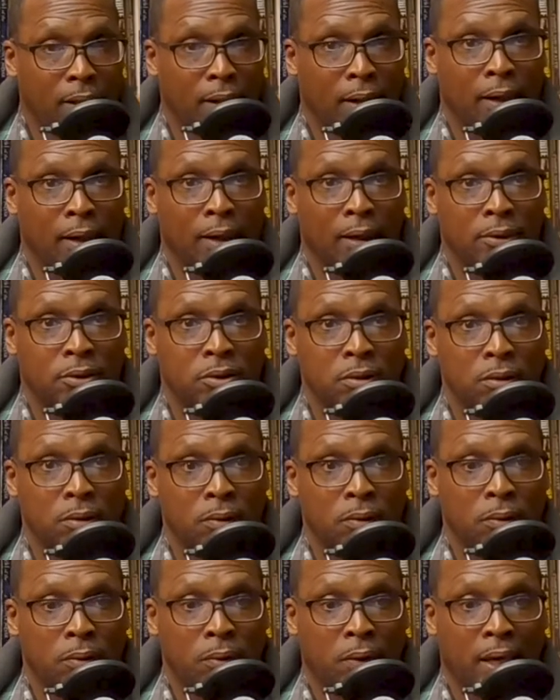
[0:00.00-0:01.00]

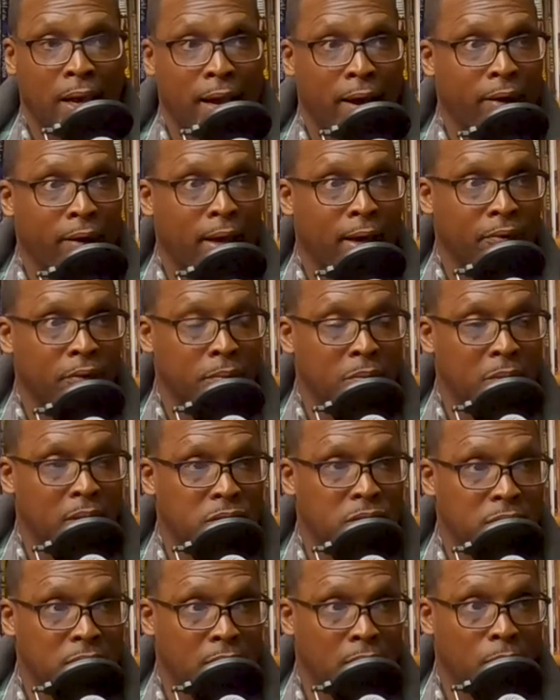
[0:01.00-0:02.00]
to carry out the
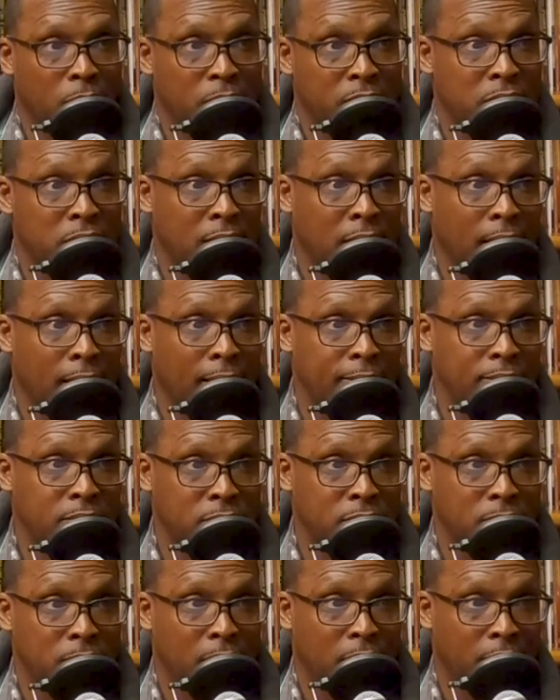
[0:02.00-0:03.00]
mission in which He
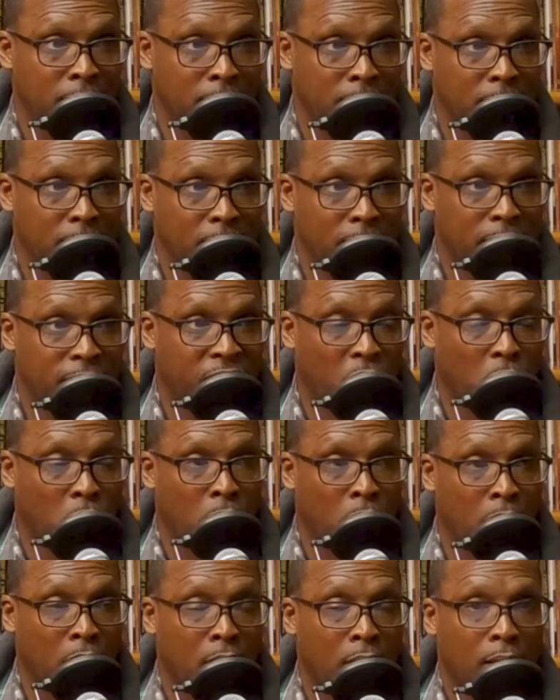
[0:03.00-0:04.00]
has you here
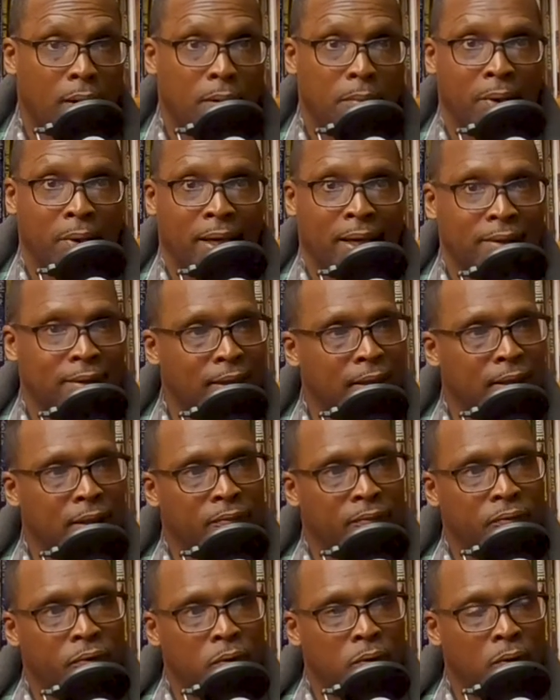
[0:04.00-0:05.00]
for. But I
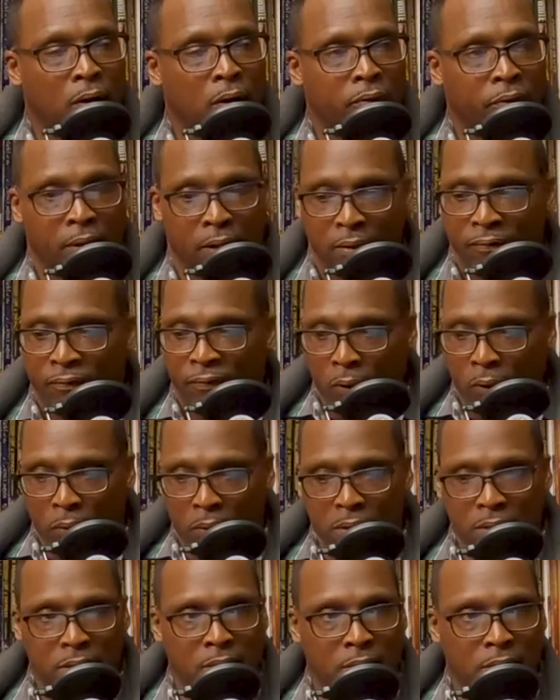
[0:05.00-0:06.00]
think if you are really
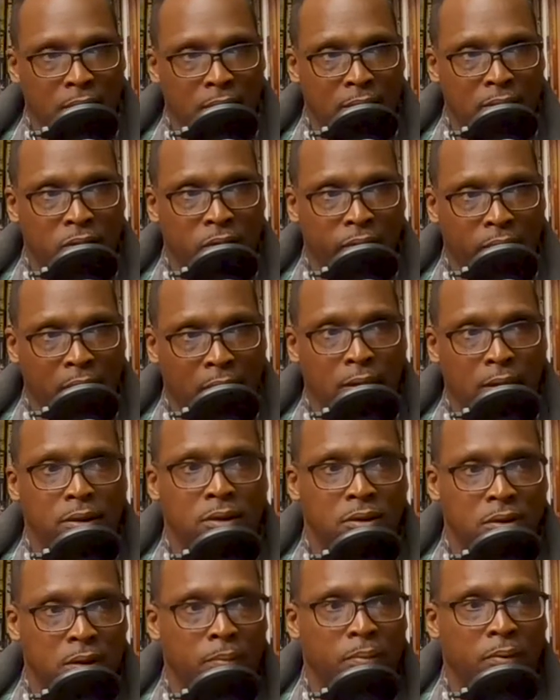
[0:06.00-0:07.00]
focused in your
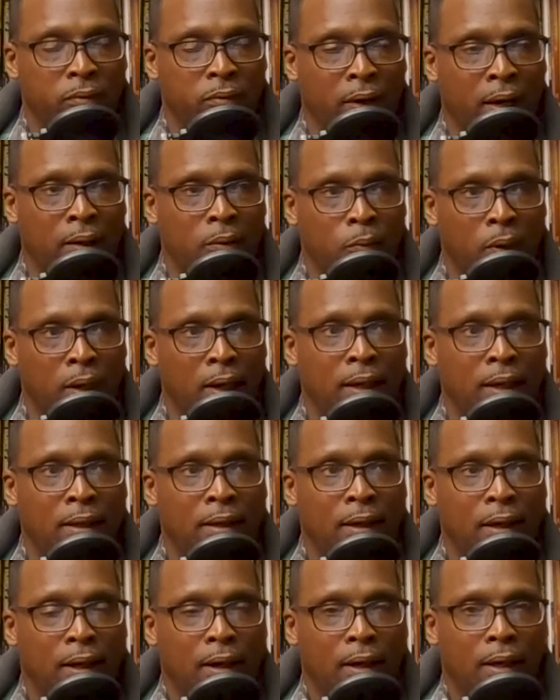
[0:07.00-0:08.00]
relationship the right
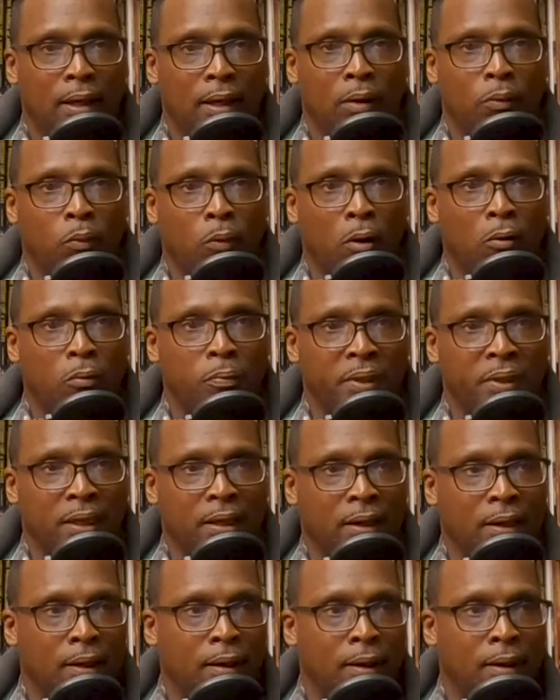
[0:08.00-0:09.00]
way, it won't
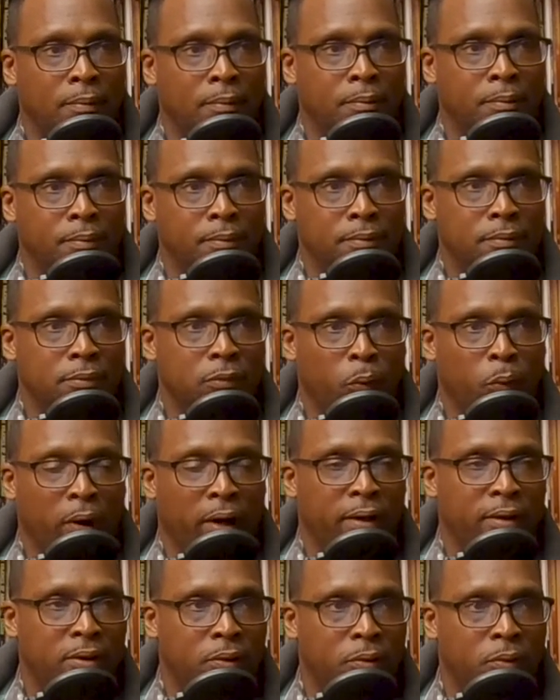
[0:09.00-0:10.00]
become
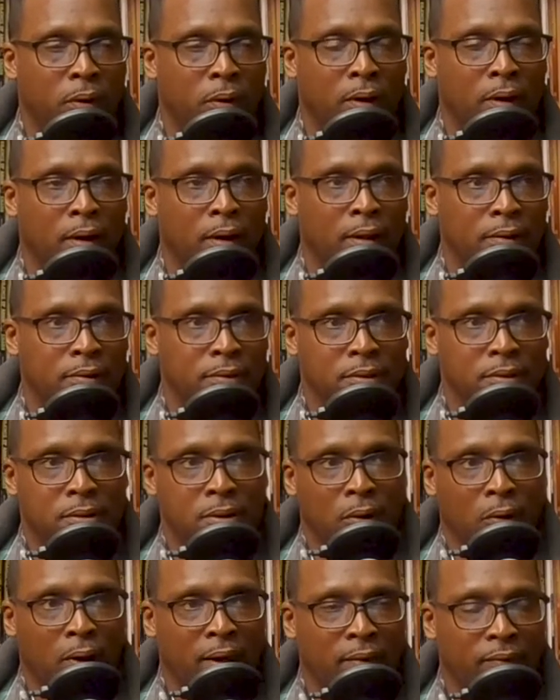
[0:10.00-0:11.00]
where you are
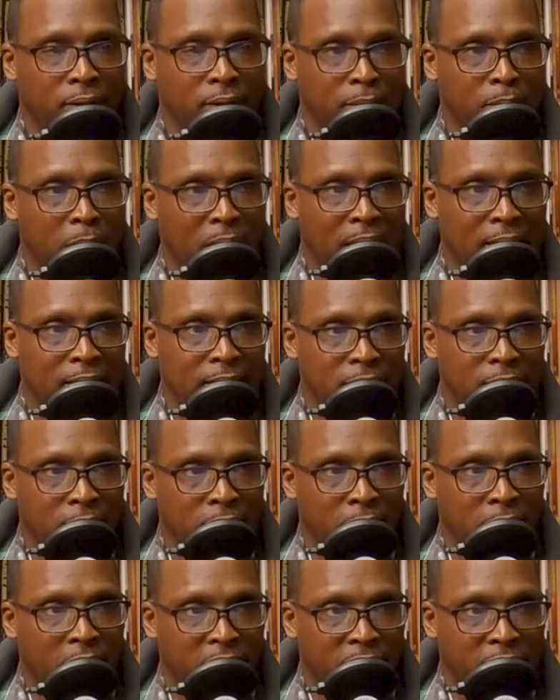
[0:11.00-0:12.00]
so heavenly minded
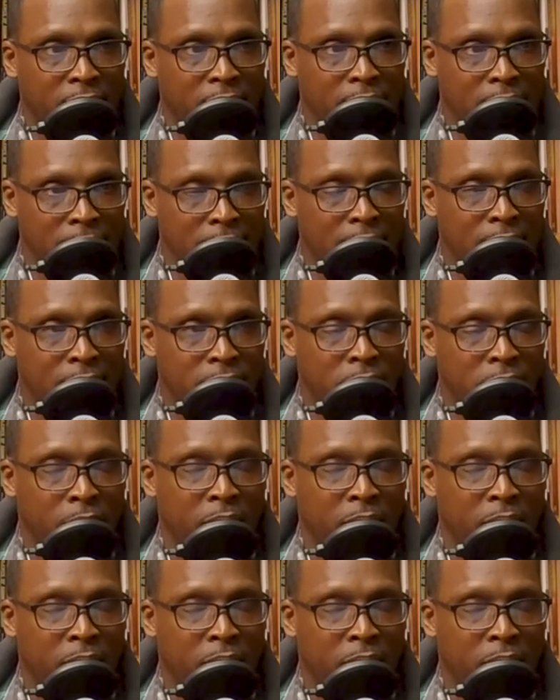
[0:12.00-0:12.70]
you're no earthly good.